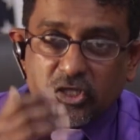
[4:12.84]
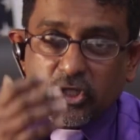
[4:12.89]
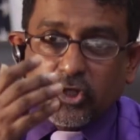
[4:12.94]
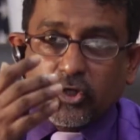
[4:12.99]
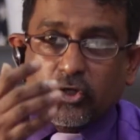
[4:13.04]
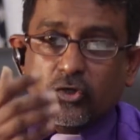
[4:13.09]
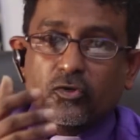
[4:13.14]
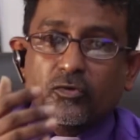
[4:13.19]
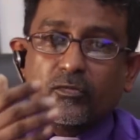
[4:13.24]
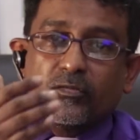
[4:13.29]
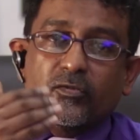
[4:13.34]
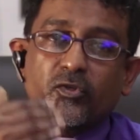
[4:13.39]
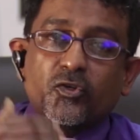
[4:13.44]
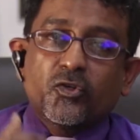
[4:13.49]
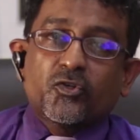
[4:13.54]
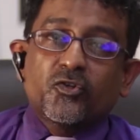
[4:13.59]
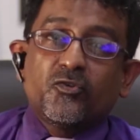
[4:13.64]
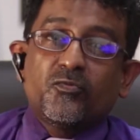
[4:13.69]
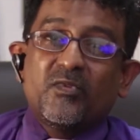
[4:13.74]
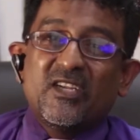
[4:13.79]
2, you
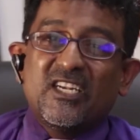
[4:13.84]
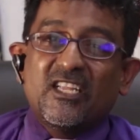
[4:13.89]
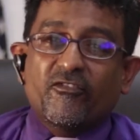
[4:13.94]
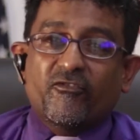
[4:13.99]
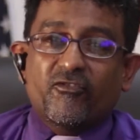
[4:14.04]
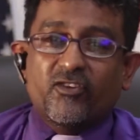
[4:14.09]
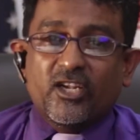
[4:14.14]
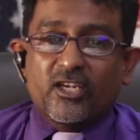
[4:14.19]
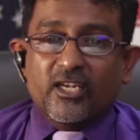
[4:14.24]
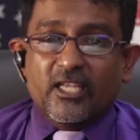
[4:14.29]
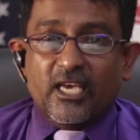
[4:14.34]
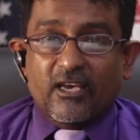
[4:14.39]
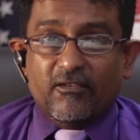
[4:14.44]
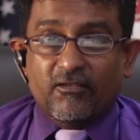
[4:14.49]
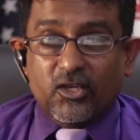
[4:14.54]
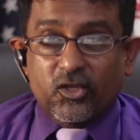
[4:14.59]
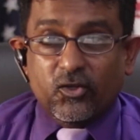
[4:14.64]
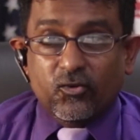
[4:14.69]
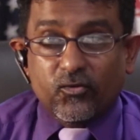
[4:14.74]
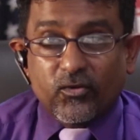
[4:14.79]
should be definitely
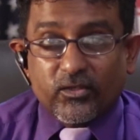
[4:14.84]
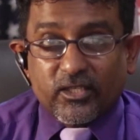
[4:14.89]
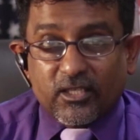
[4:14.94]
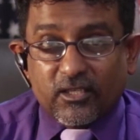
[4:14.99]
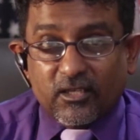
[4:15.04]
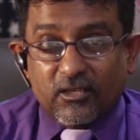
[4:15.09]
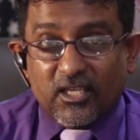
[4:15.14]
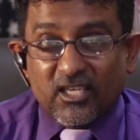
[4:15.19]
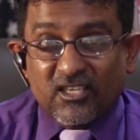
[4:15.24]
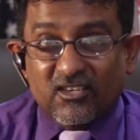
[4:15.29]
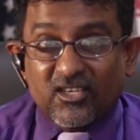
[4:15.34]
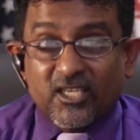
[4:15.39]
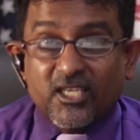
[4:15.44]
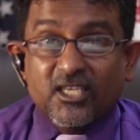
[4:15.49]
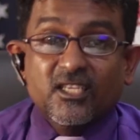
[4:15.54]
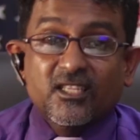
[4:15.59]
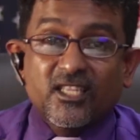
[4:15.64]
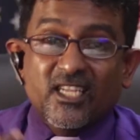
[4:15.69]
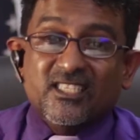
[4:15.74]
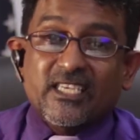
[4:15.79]
having a university
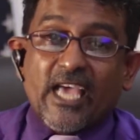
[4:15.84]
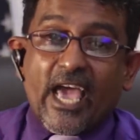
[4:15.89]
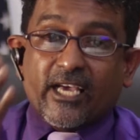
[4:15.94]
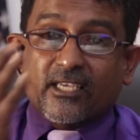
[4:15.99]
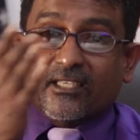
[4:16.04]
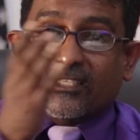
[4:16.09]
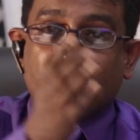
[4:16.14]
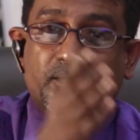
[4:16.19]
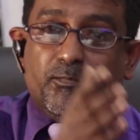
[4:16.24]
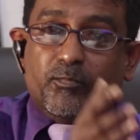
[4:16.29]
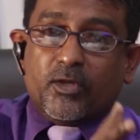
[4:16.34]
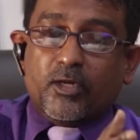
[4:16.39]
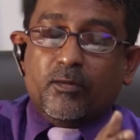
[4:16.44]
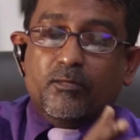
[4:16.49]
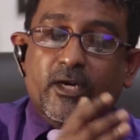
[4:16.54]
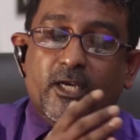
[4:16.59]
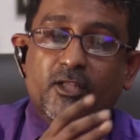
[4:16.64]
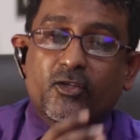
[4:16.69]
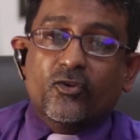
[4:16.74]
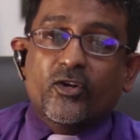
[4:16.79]
degree that's accepted
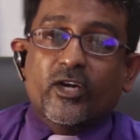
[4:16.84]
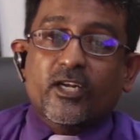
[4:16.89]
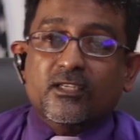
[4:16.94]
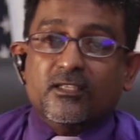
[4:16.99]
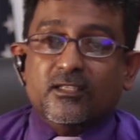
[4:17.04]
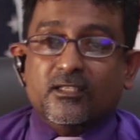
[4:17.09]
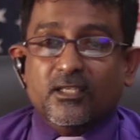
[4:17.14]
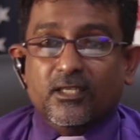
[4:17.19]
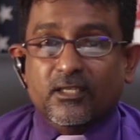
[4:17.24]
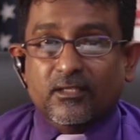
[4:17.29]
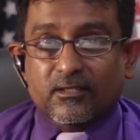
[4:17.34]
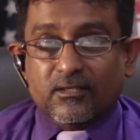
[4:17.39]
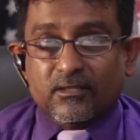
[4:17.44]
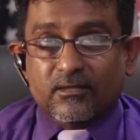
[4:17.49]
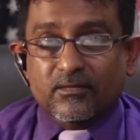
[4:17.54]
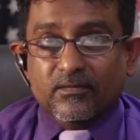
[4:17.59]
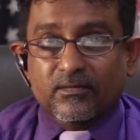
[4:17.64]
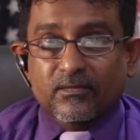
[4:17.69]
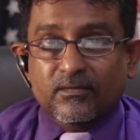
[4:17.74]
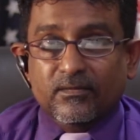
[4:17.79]
by the United States.
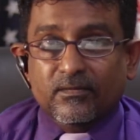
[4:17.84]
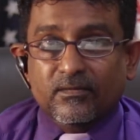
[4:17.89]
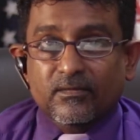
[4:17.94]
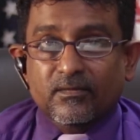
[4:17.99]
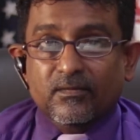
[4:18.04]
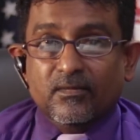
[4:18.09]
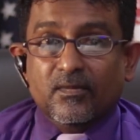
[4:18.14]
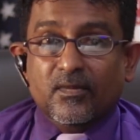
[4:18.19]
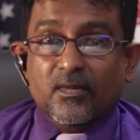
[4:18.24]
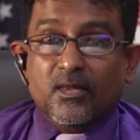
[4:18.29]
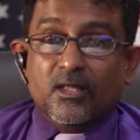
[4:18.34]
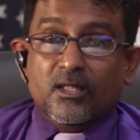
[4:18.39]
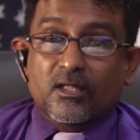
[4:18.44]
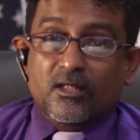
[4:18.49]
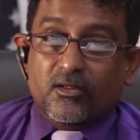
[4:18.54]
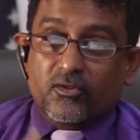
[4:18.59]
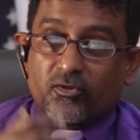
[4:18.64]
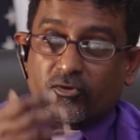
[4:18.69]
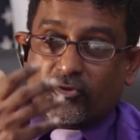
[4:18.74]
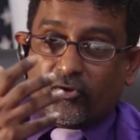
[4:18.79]

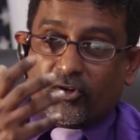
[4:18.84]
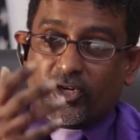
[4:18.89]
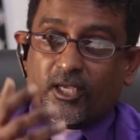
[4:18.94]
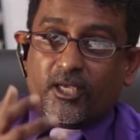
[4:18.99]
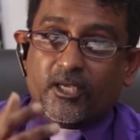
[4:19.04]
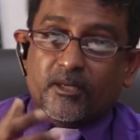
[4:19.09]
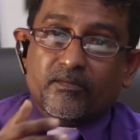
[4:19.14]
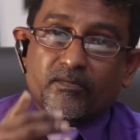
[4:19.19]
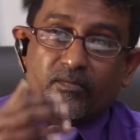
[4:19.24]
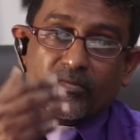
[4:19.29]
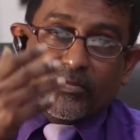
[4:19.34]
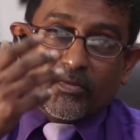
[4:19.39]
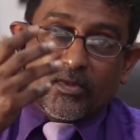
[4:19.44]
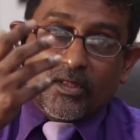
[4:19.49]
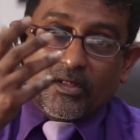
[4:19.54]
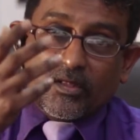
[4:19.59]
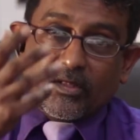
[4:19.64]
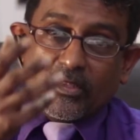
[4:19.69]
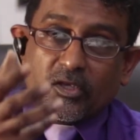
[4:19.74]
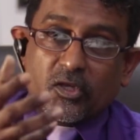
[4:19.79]
3,
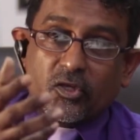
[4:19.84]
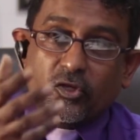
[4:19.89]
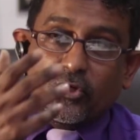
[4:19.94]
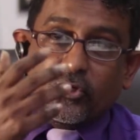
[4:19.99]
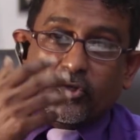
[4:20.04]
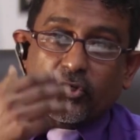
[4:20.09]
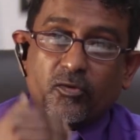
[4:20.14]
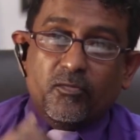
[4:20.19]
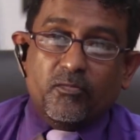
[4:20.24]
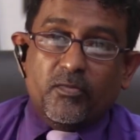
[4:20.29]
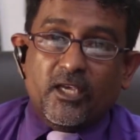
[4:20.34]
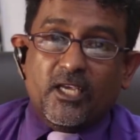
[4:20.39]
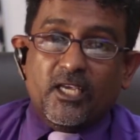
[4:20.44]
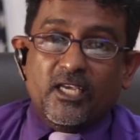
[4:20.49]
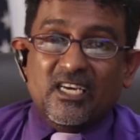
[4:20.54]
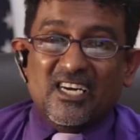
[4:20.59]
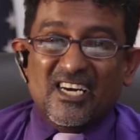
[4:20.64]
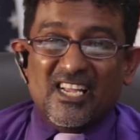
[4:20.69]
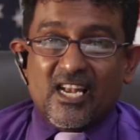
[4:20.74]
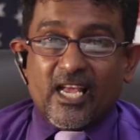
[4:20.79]
you should
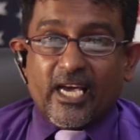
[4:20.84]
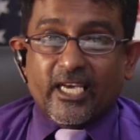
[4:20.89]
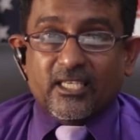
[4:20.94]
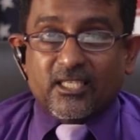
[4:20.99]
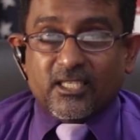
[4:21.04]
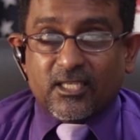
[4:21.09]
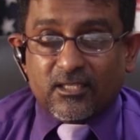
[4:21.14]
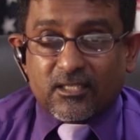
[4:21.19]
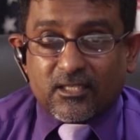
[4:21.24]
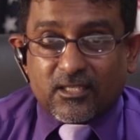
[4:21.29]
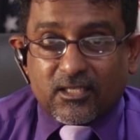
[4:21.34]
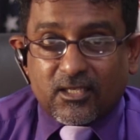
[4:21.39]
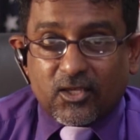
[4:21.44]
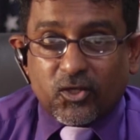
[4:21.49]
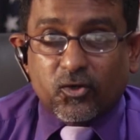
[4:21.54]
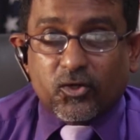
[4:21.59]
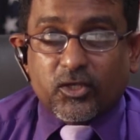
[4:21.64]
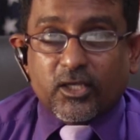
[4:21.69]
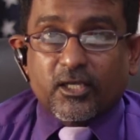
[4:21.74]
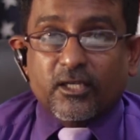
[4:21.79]
be a licensed
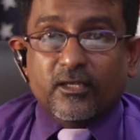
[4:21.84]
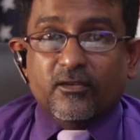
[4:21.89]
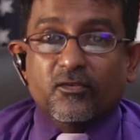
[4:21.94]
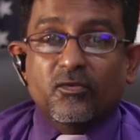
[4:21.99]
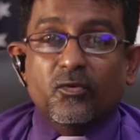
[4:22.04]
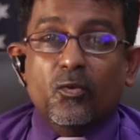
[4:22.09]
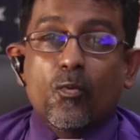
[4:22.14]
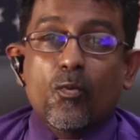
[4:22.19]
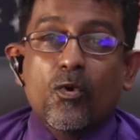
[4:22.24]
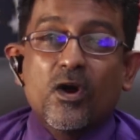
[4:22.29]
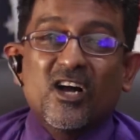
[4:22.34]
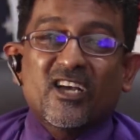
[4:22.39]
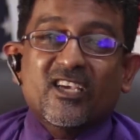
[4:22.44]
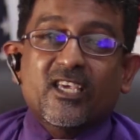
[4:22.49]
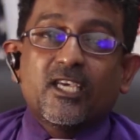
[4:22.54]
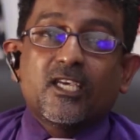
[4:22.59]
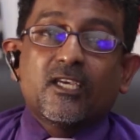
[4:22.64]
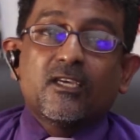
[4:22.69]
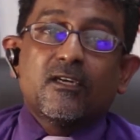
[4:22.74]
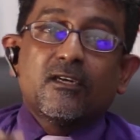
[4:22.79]
tutor
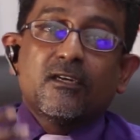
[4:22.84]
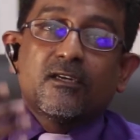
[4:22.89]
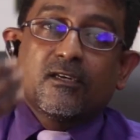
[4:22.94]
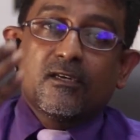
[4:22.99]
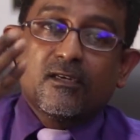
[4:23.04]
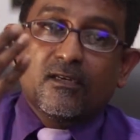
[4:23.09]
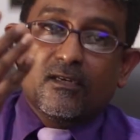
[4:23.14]
working